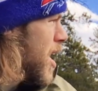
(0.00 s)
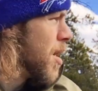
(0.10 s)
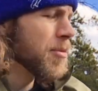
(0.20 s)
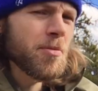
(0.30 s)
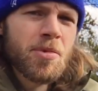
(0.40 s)

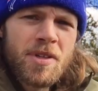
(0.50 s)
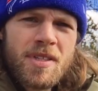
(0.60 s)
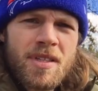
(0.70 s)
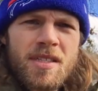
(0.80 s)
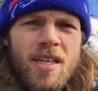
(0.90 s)
I'm going to put it
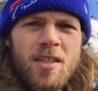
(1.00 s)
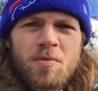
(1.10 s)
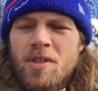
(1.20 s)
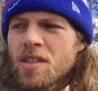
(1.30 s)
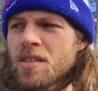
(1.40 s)
to the test
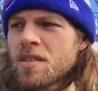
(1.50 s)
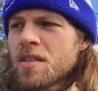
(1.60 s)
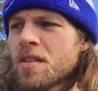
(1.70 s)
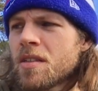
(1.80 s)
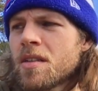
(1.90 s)
because
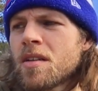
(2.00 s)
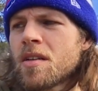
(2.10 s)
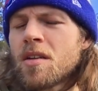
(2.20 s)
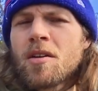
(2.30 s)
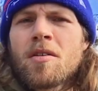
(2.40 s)

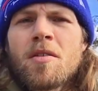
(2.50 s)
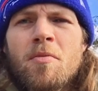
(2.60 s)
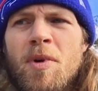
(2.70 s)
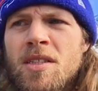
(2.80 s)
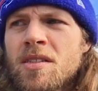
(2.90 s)

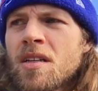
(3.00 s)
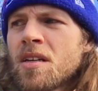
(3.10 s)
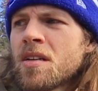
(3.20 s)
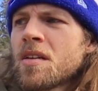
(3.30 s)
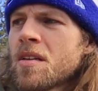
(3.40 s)
my
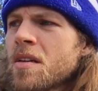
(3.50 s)
son